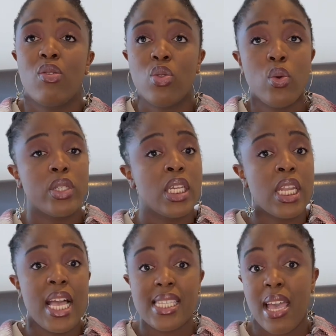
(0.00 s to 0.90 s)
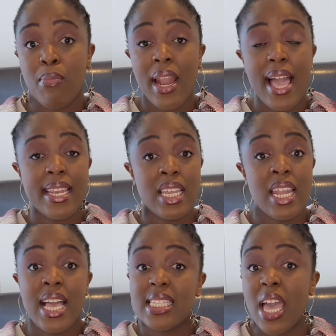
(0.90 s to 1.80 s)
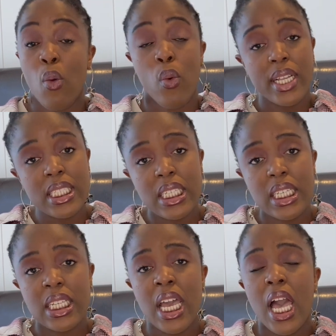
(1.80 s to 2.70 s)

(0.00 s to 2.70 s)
thought and as I planned and as I wanted.